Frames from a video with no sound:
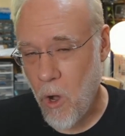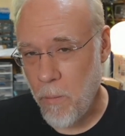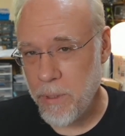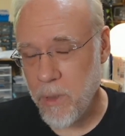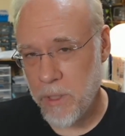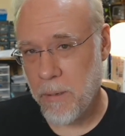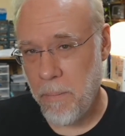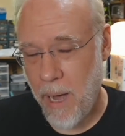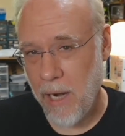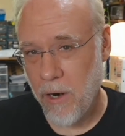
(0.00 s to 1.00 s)
open source
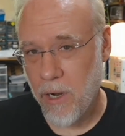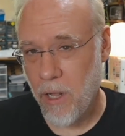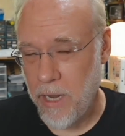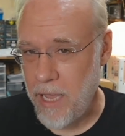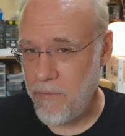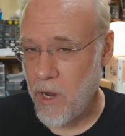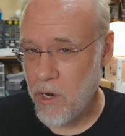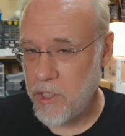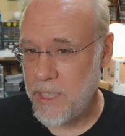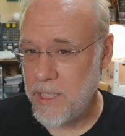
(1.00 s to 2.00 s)
compiler called
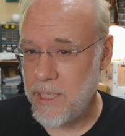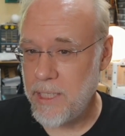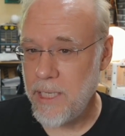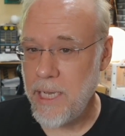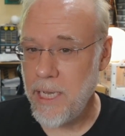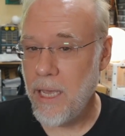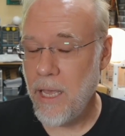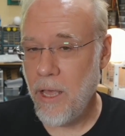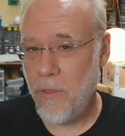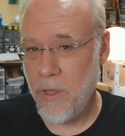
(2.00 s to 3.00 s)
AVR-GCC
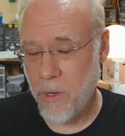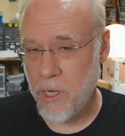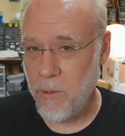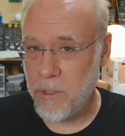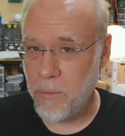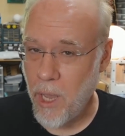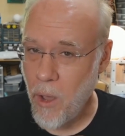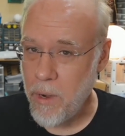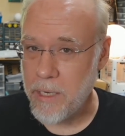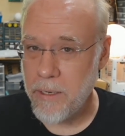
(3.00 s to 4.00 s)
that you could use to
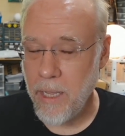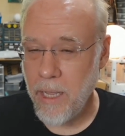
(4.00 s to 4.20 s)
code it.